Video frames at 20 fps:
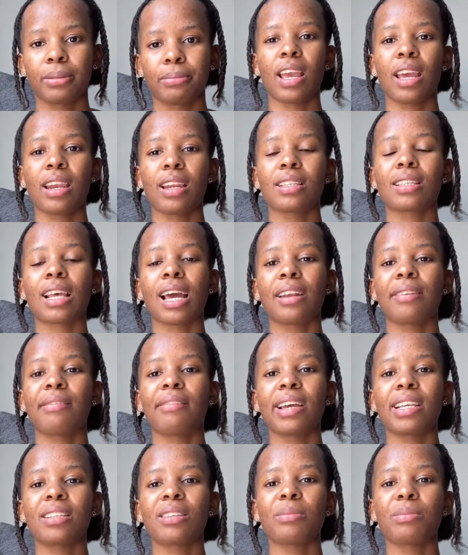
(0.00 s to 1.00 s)
It is
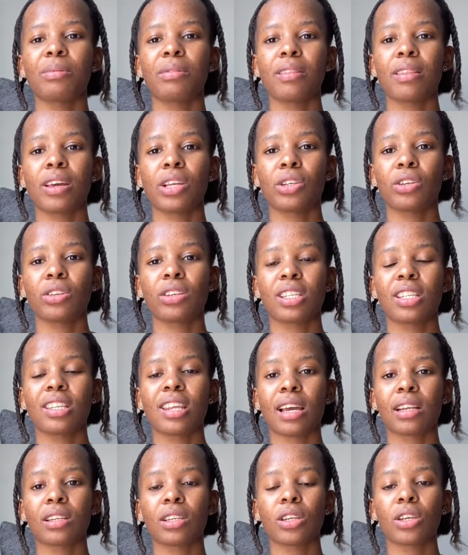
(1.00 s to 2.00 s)
advisable that you
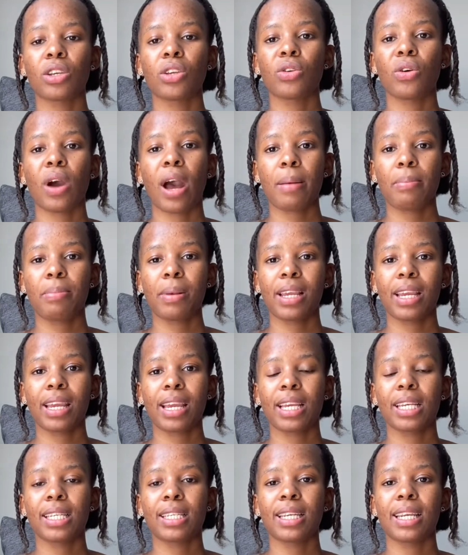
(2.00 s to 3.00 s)
start your
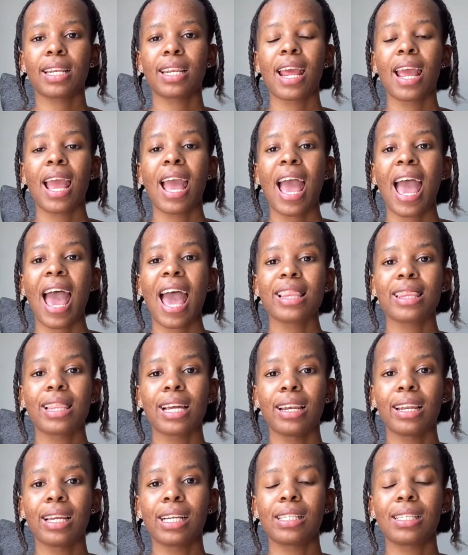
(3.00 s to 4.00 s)
application at the
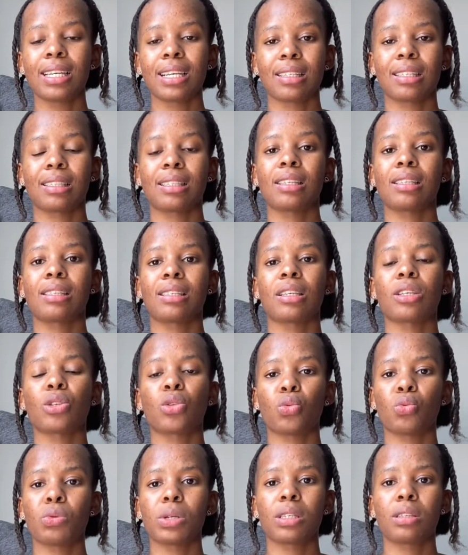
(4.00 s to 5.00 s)
latest
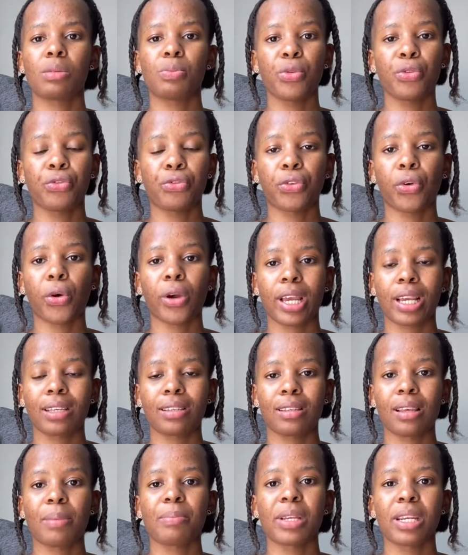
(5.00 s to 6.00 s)
6 weeks before
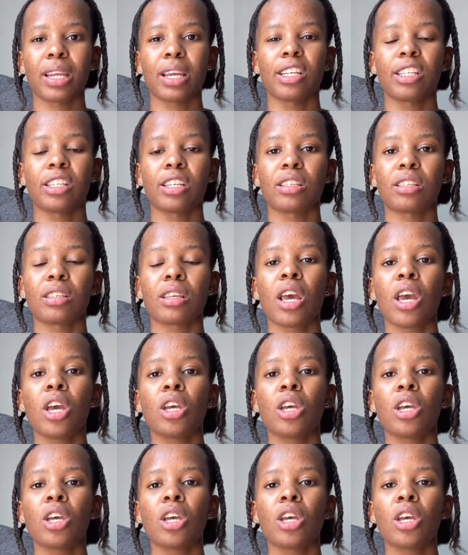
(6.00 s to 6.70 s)
examinations,